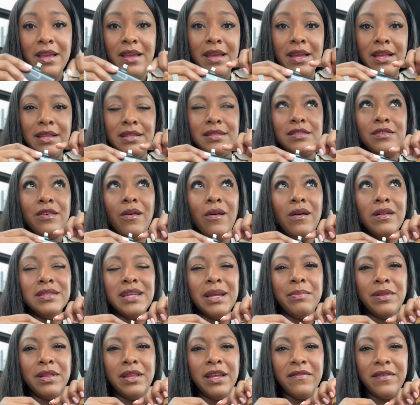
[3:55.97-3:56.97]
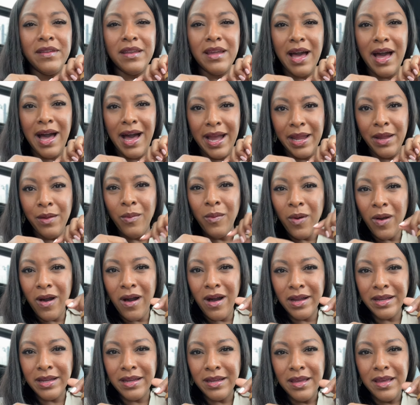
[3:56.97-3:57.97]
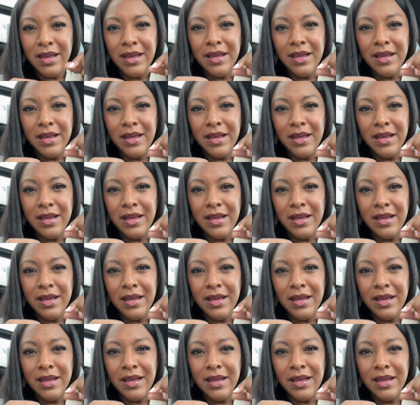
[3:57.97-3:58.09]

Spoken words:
It's called, I believe, an iWalk.